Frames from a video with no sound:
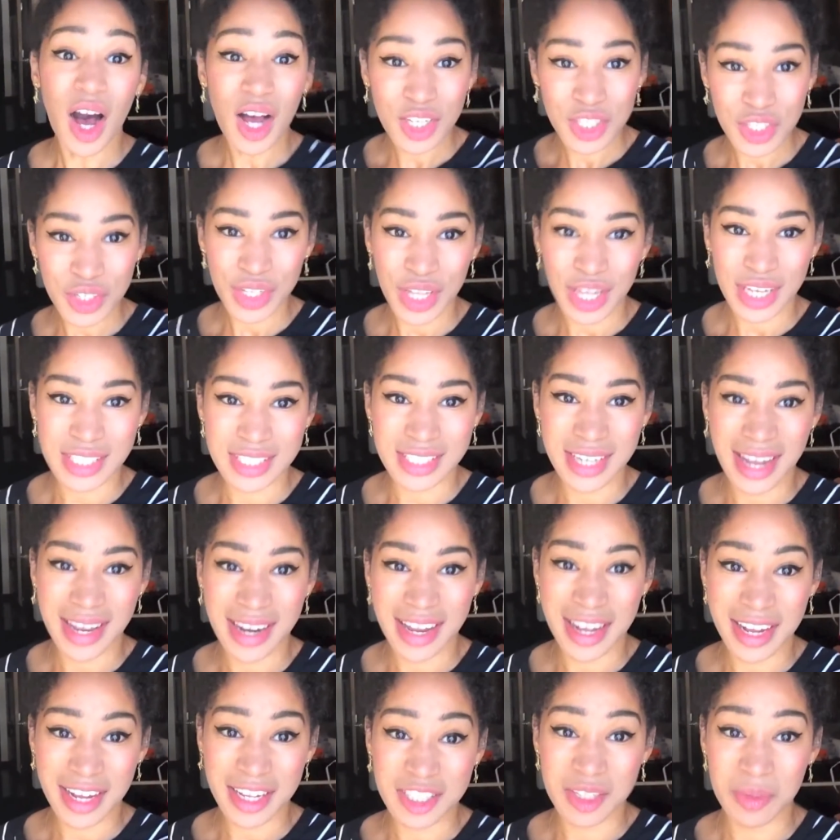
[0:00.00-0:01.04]
Also, last
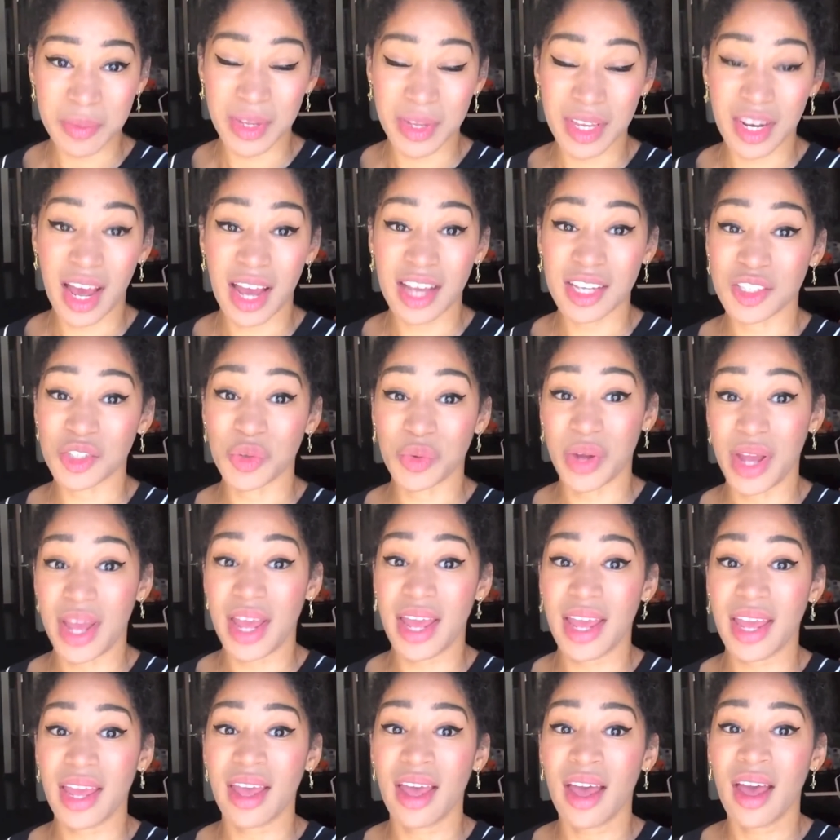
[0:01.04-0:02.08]
night I got to meet Issa
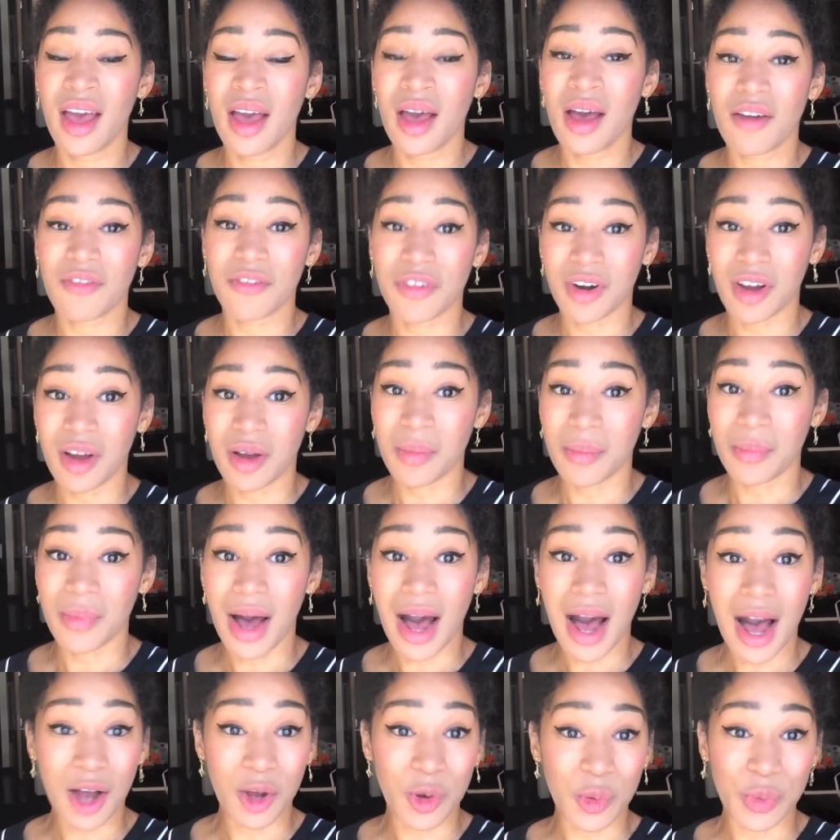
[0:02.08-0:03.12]
Rae from
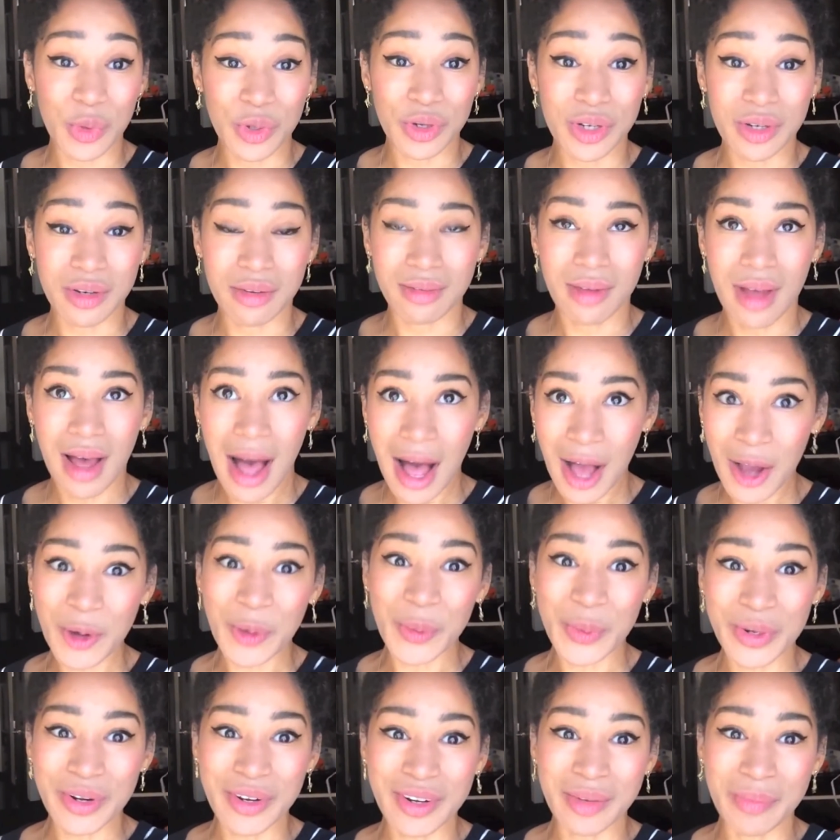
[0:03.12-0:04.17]
Awkward
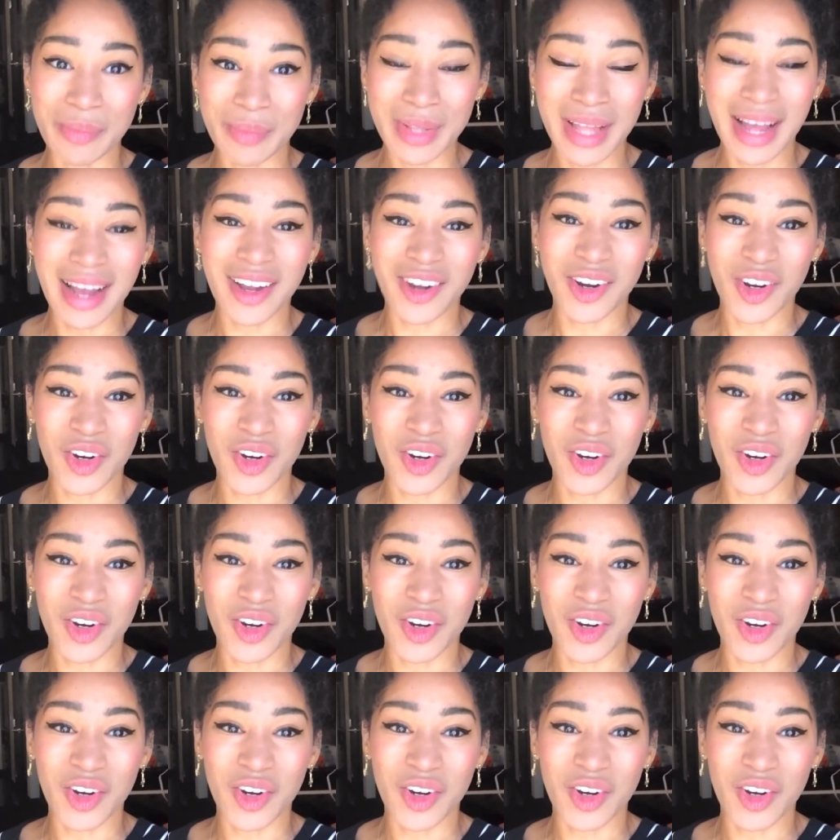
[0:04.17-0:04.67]
Awkward Black